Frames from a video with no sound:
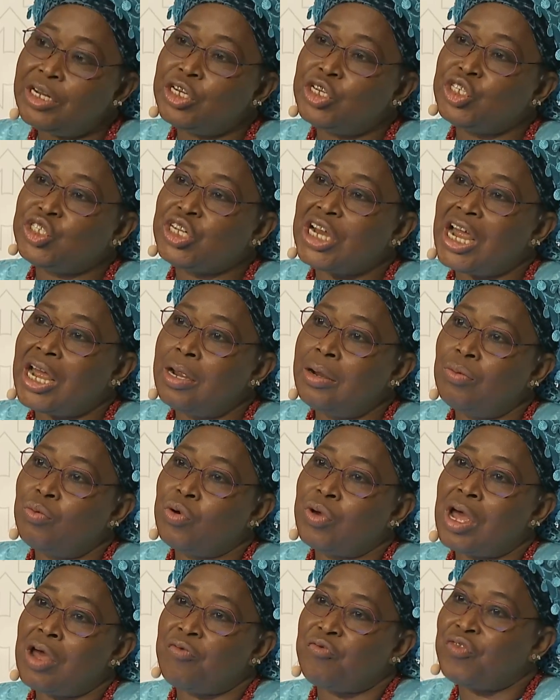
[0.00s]
retired.
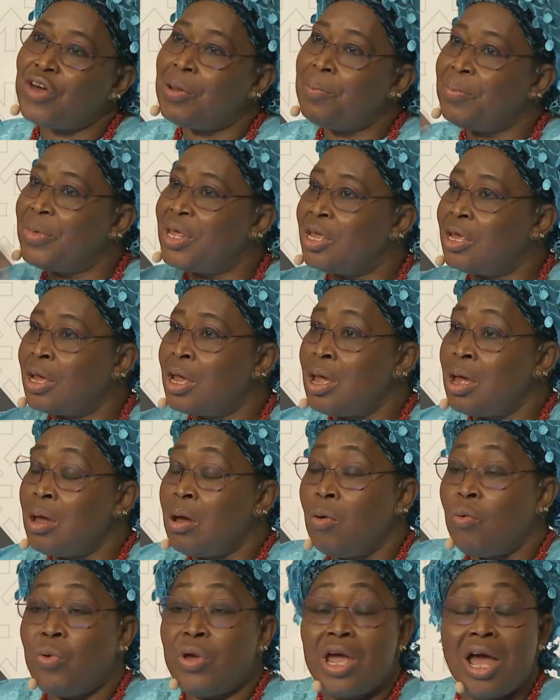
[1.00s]
We are farming.
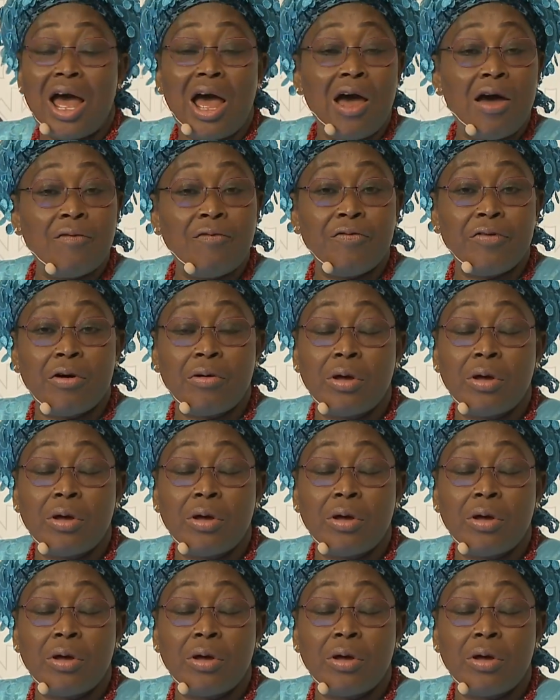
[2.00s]
We have